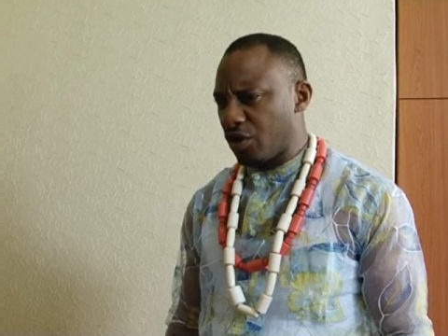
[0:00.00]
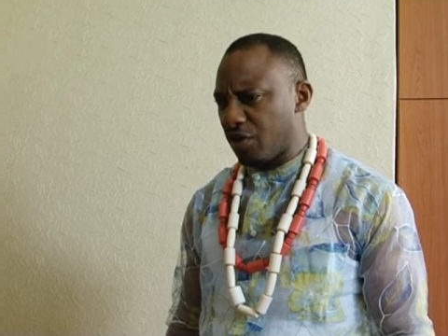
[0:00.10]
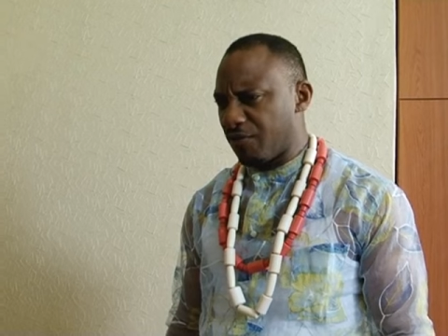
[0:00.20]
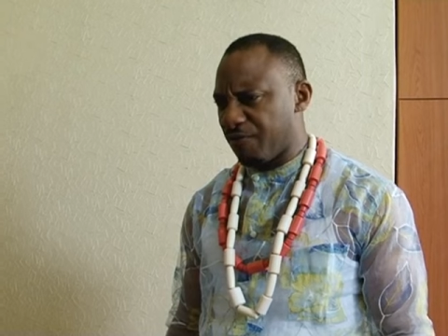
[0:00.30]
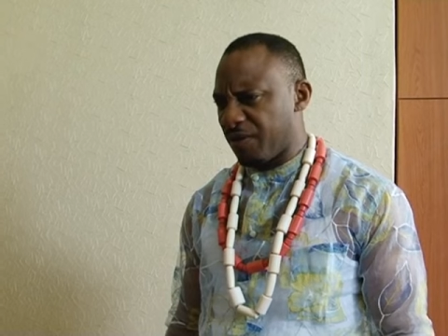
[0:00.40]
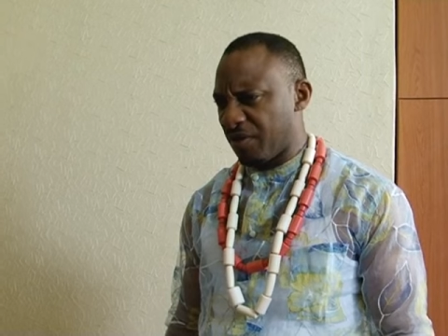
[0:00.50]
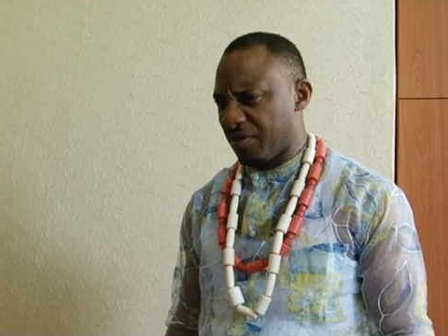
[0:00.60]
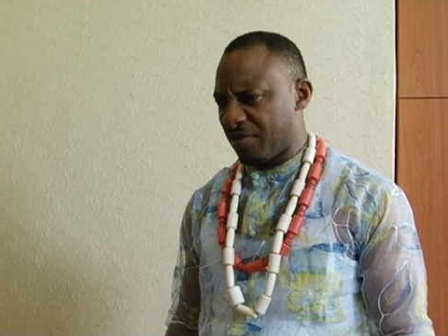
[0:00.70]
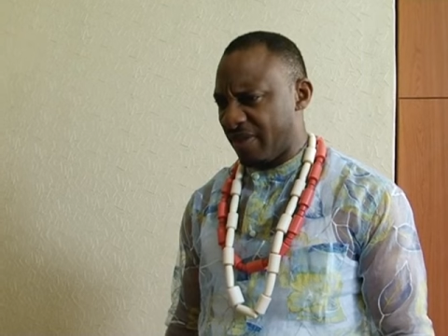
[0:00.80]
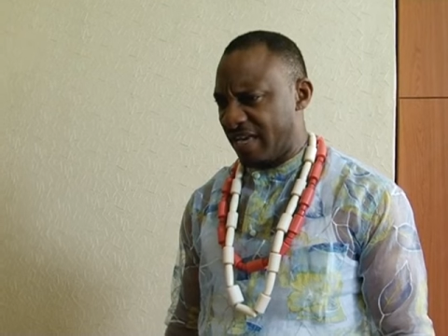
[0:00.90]
all your
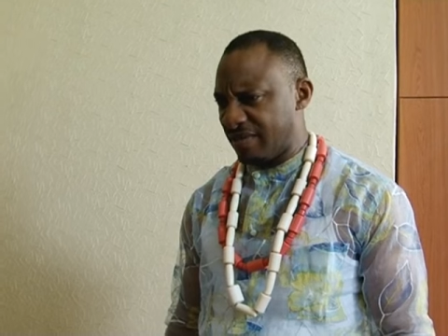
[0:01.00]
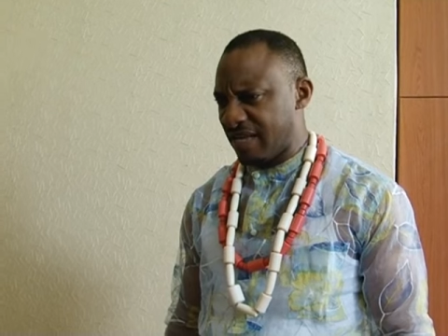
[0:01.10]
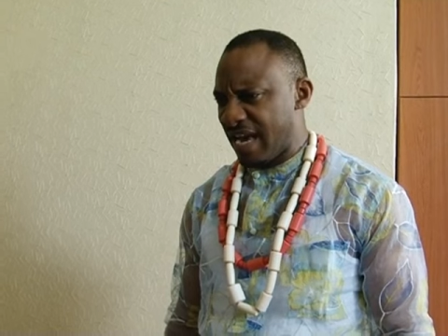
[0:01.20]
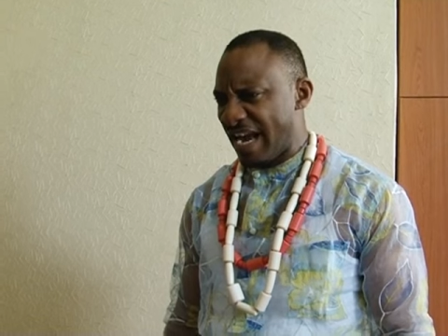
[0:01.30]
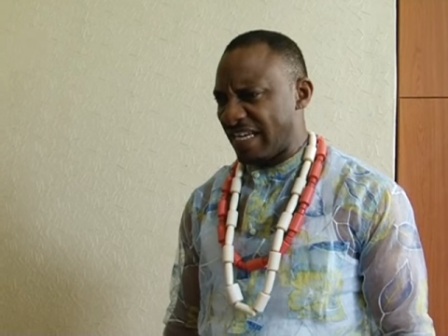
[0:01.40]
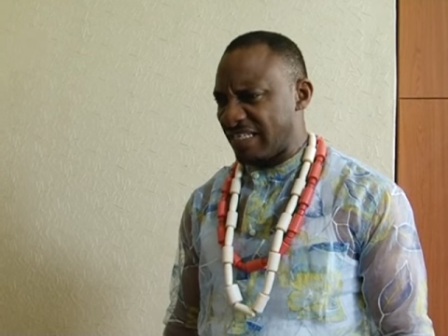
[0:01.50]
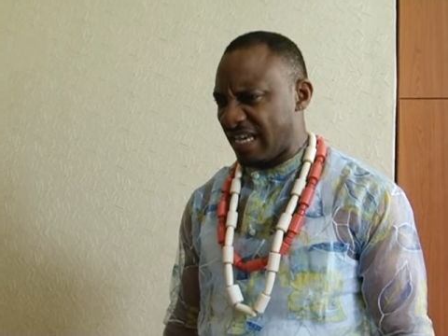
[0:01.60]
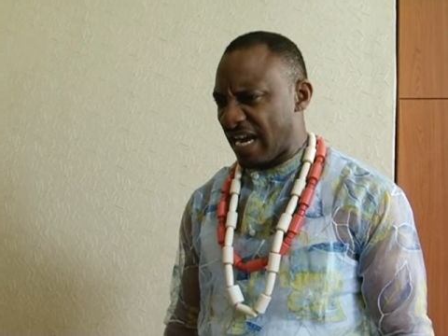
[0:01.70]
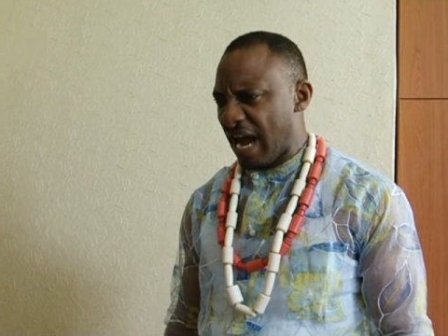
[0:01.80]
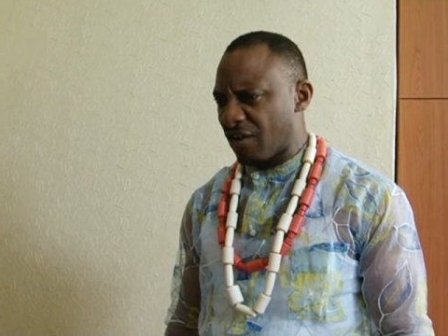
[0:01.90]
filthy things and
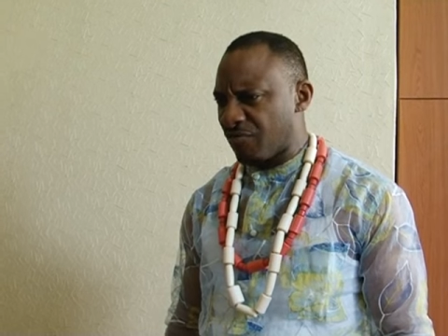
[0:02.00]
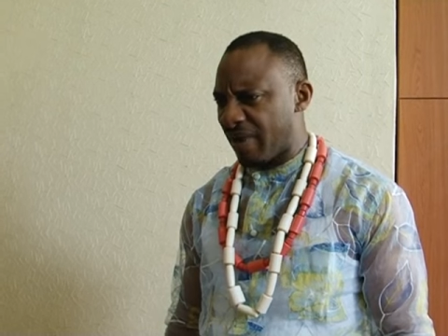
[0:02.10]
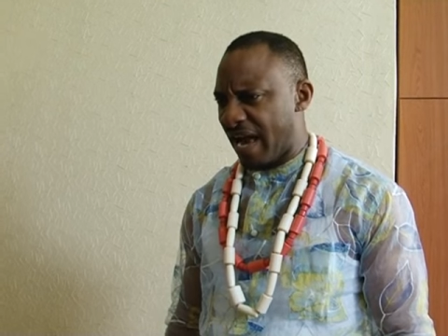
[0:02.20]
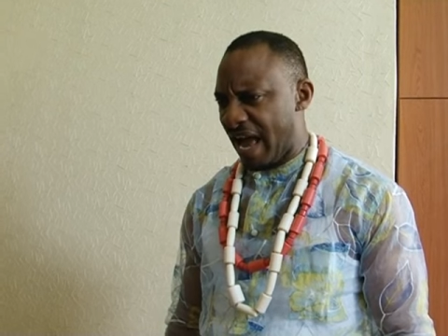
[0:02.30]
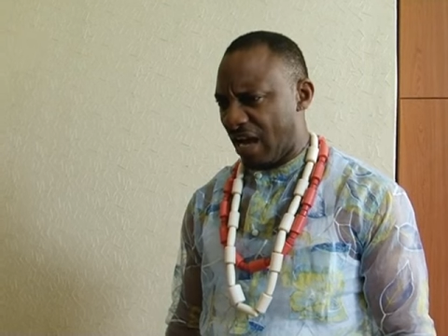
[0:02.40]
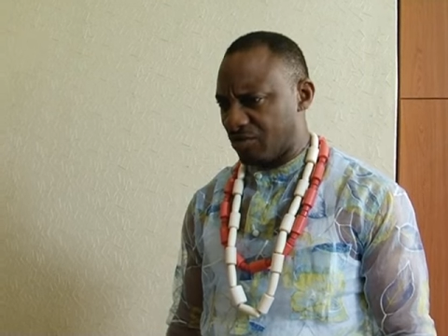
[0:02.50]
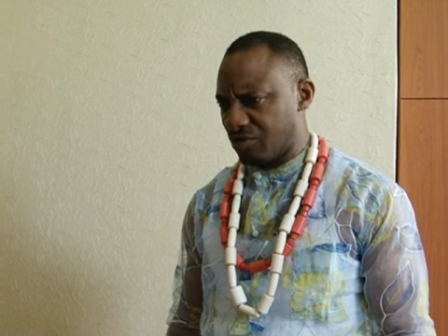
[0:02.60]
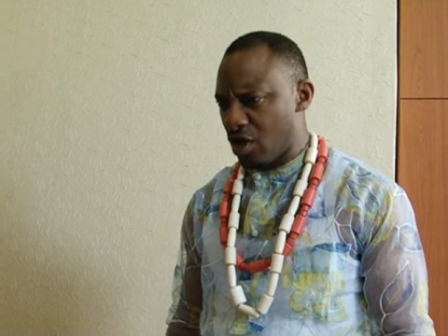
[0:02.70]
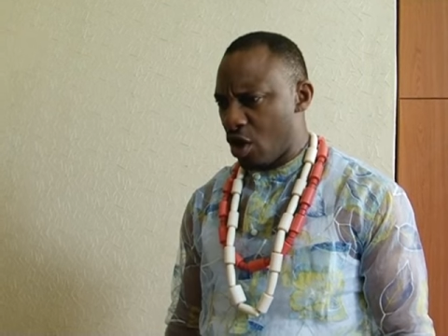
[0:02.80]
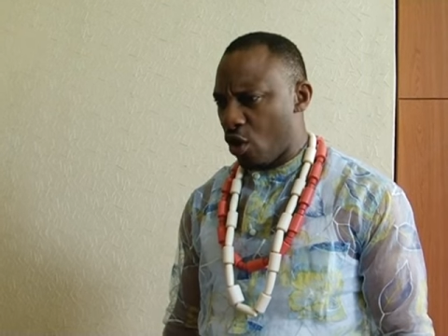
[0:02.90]
get out of my
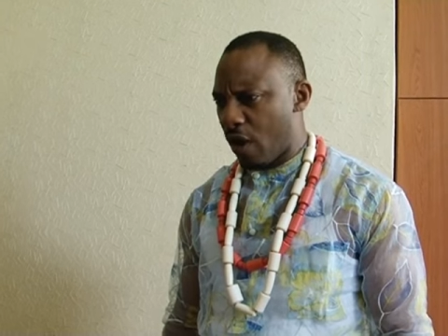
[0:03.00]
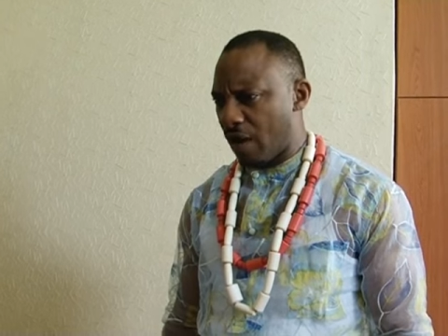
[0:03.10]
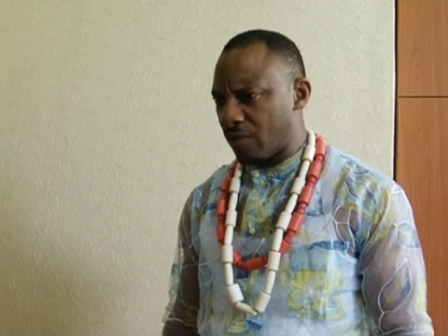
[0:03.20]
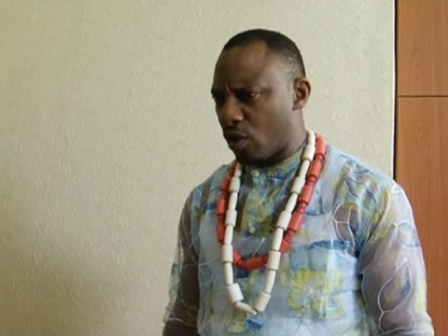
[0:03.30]
house, or I